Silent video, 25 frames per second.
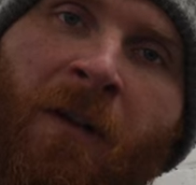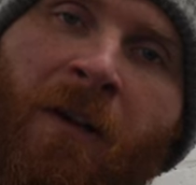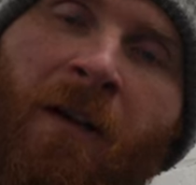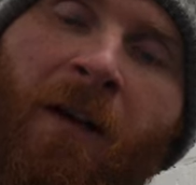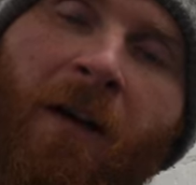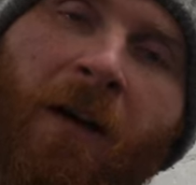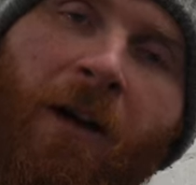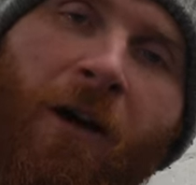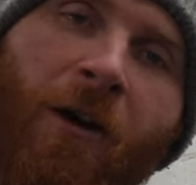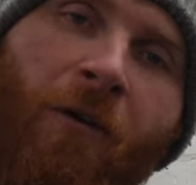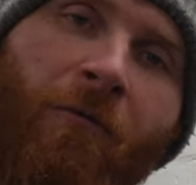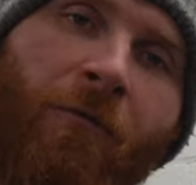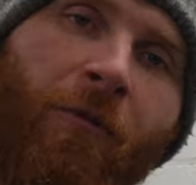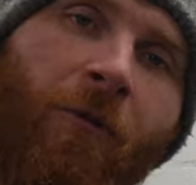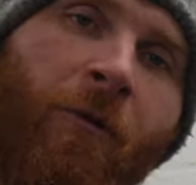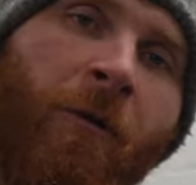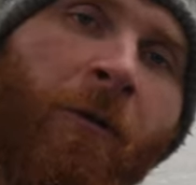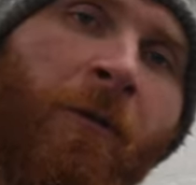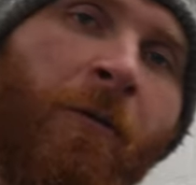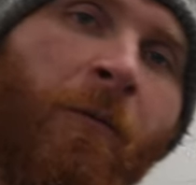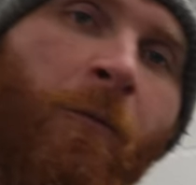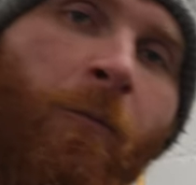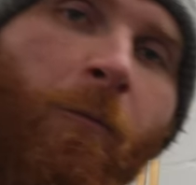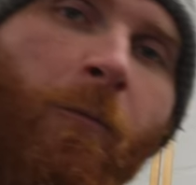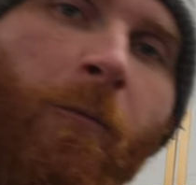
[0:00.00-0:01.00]
Hey
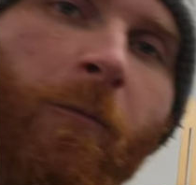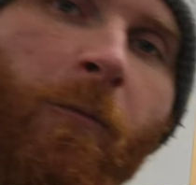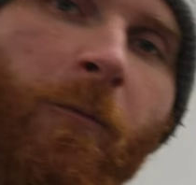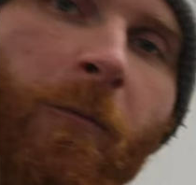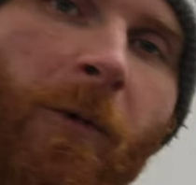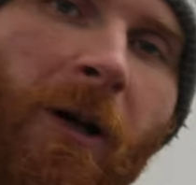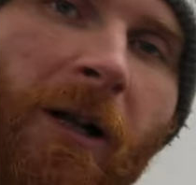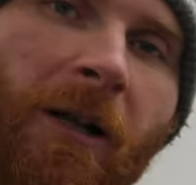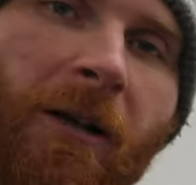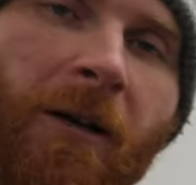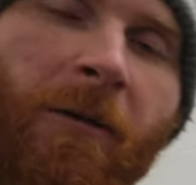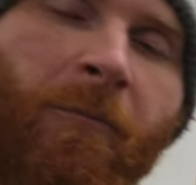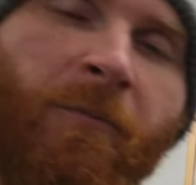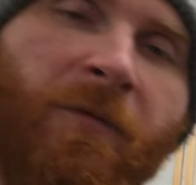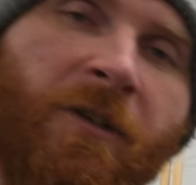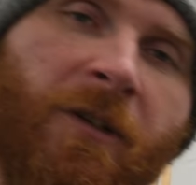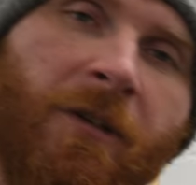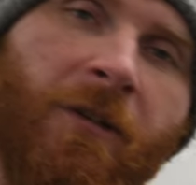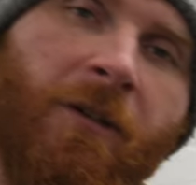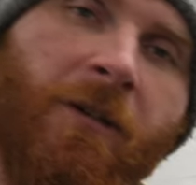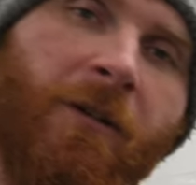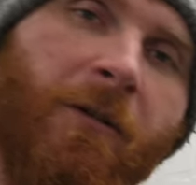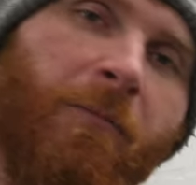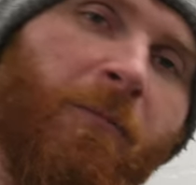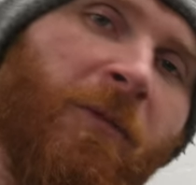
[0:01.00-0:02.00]
everyone, welcome
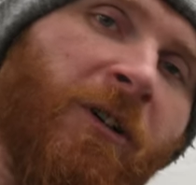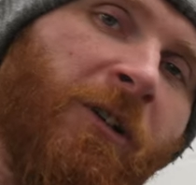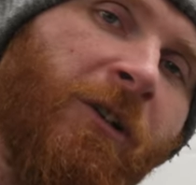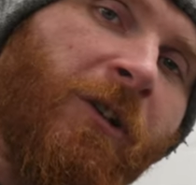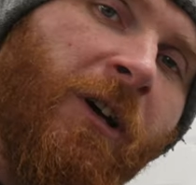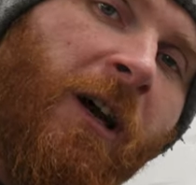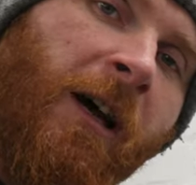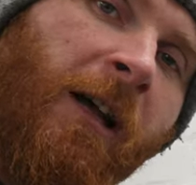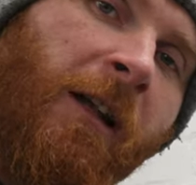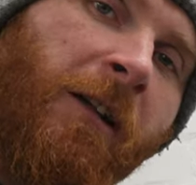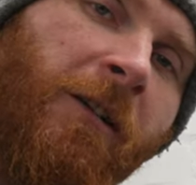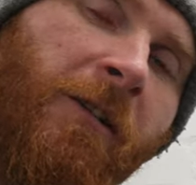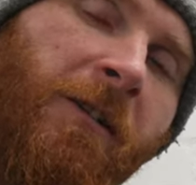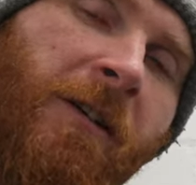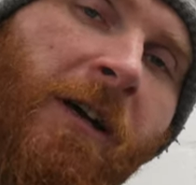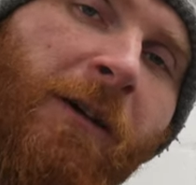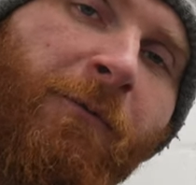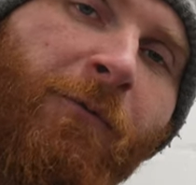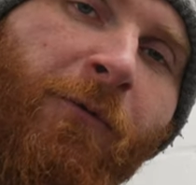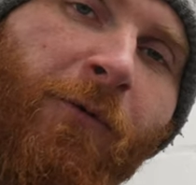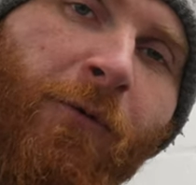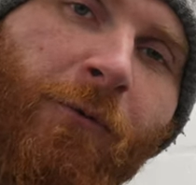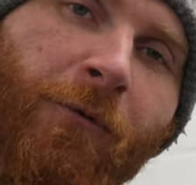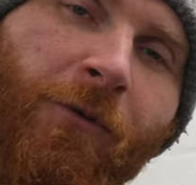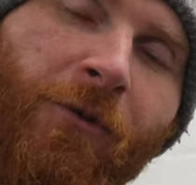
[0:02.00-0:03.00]
to my channel,
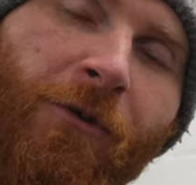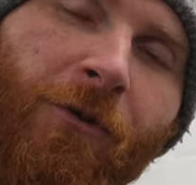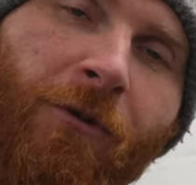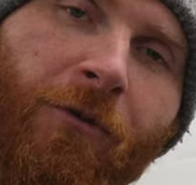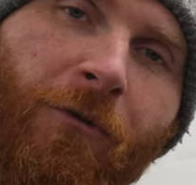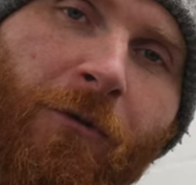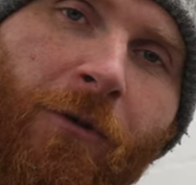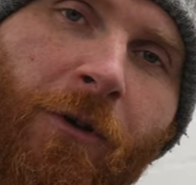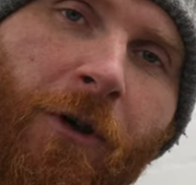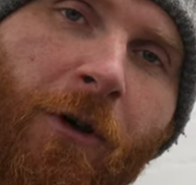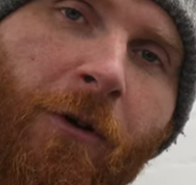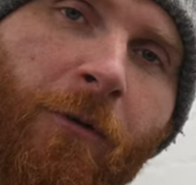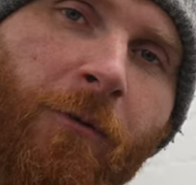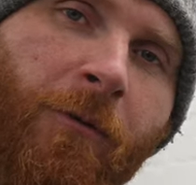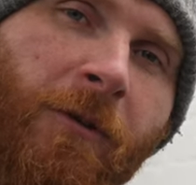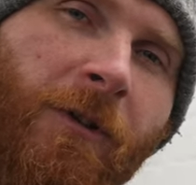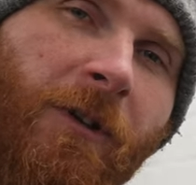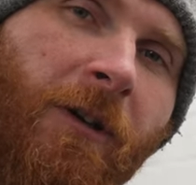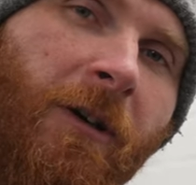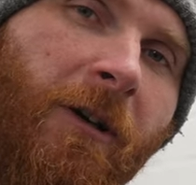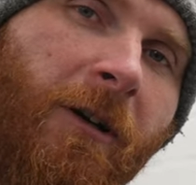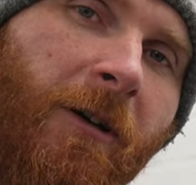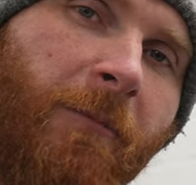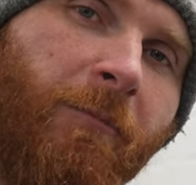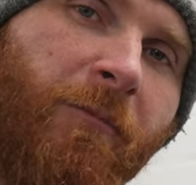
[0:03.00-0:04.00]
Same Fool
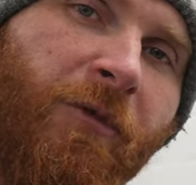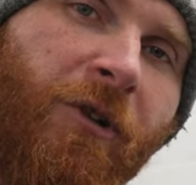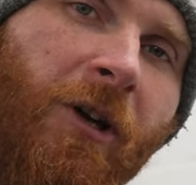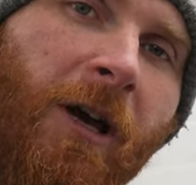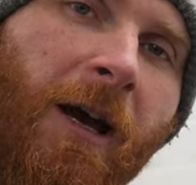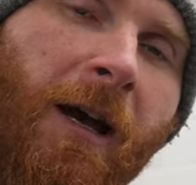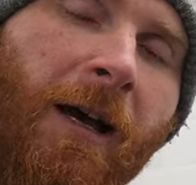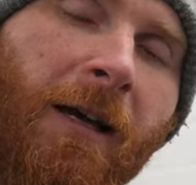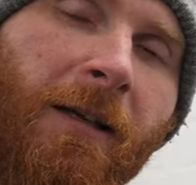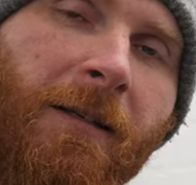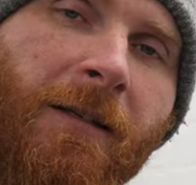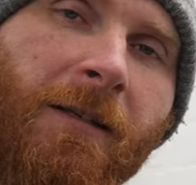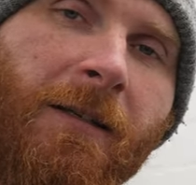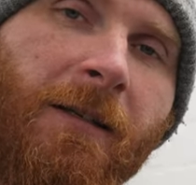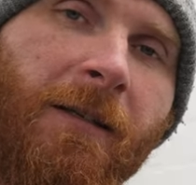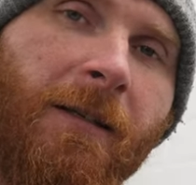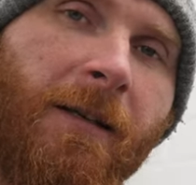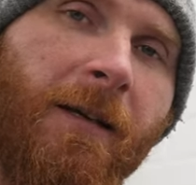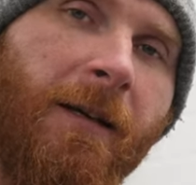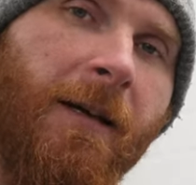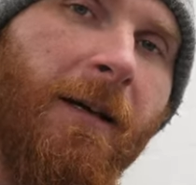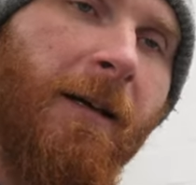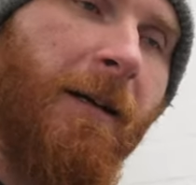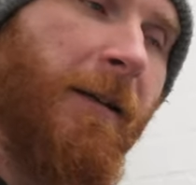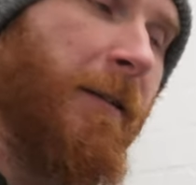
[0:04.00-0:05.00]
Studios. I'm
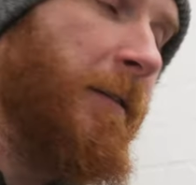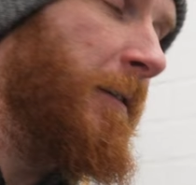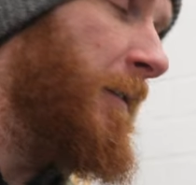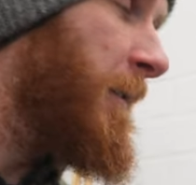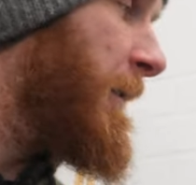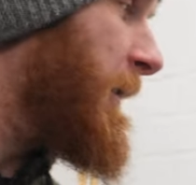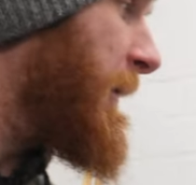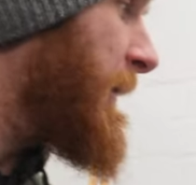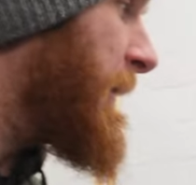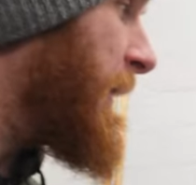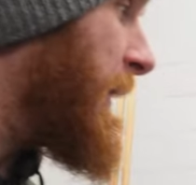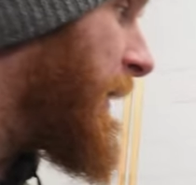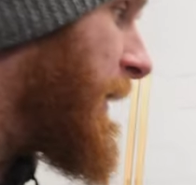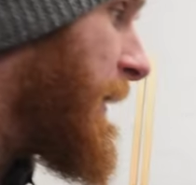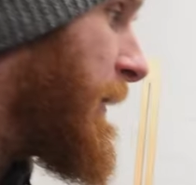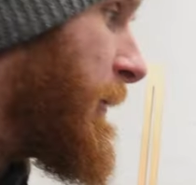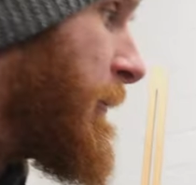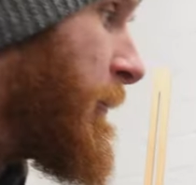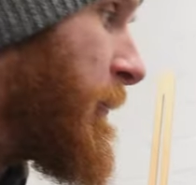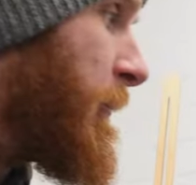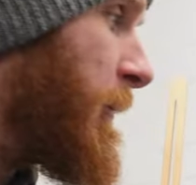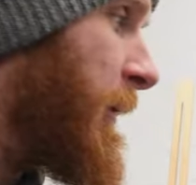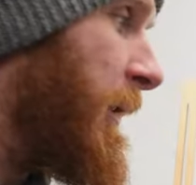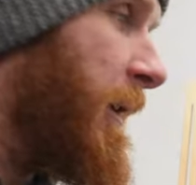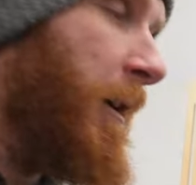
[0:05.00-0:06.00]
Jazz, and
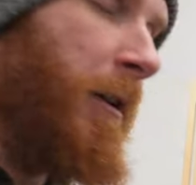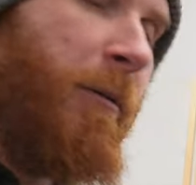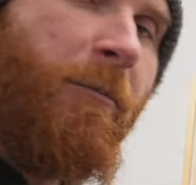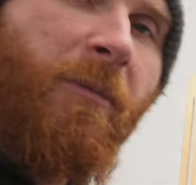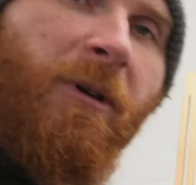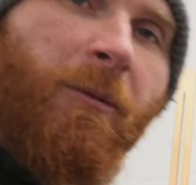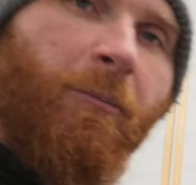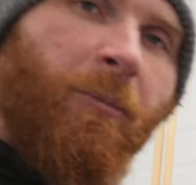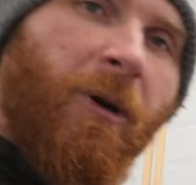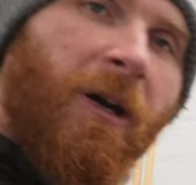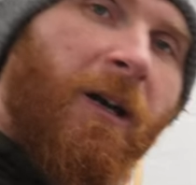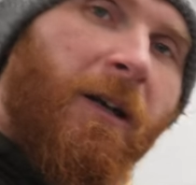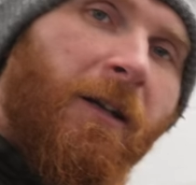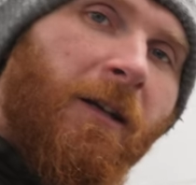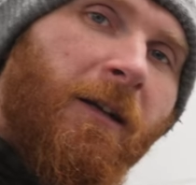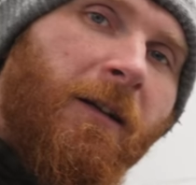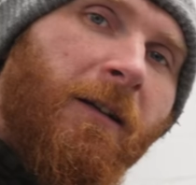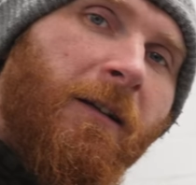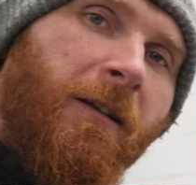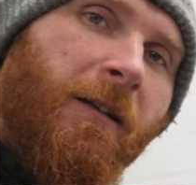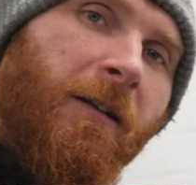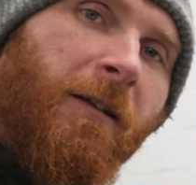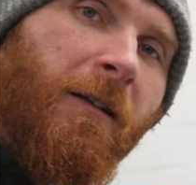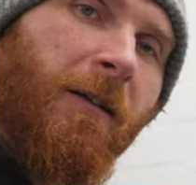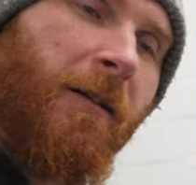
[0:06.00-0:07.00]
today we're going to be
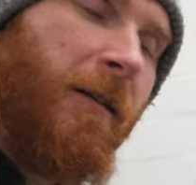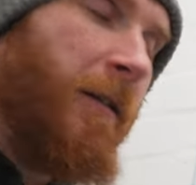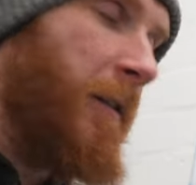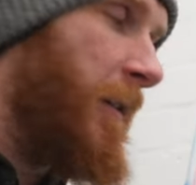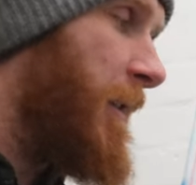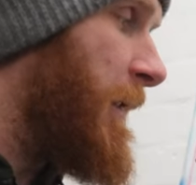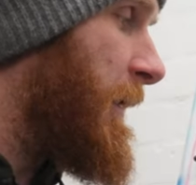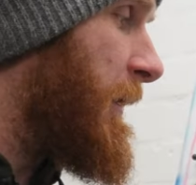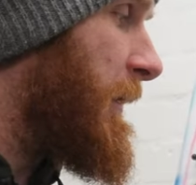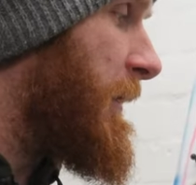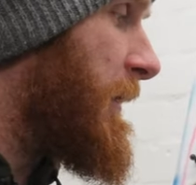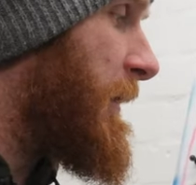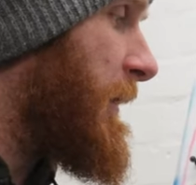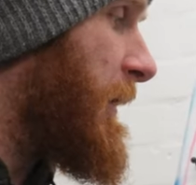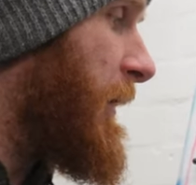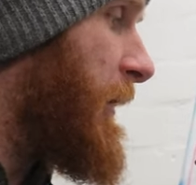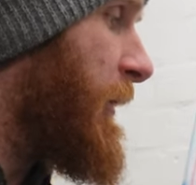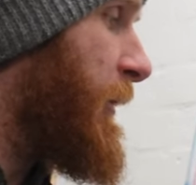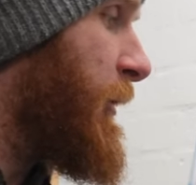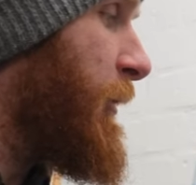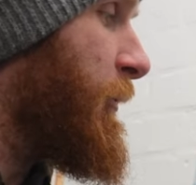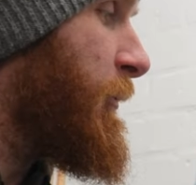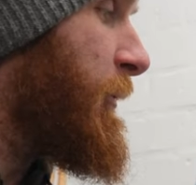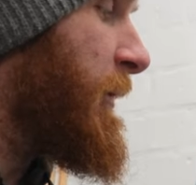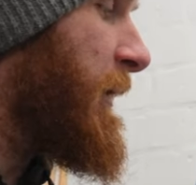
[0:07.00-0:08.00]
painting this
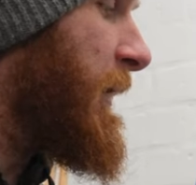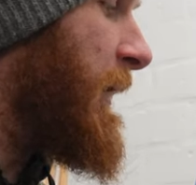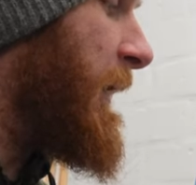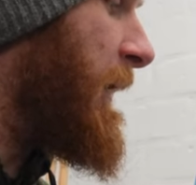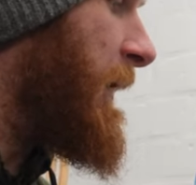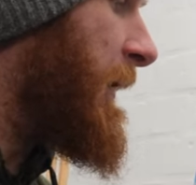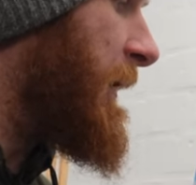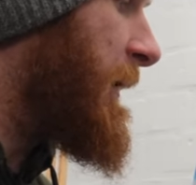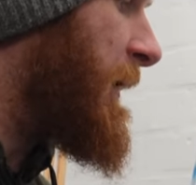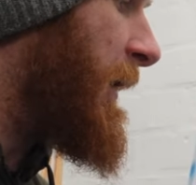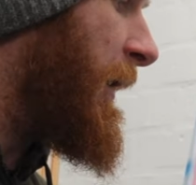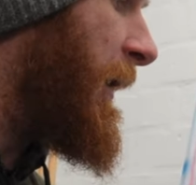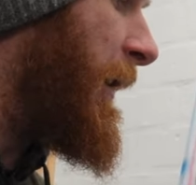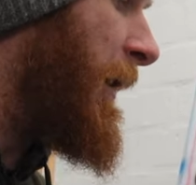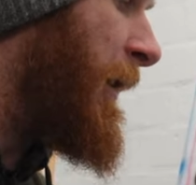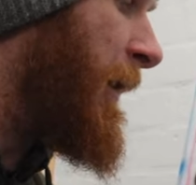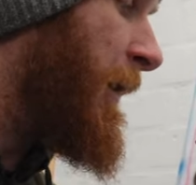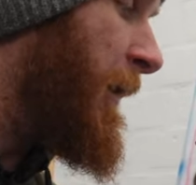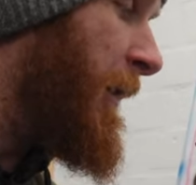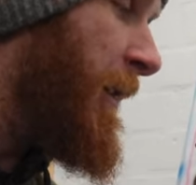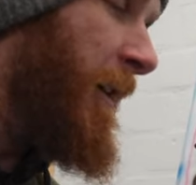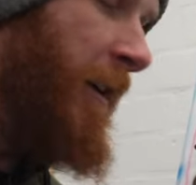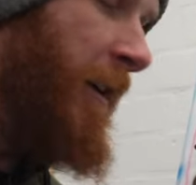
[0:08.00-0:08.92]
acoustic guitar.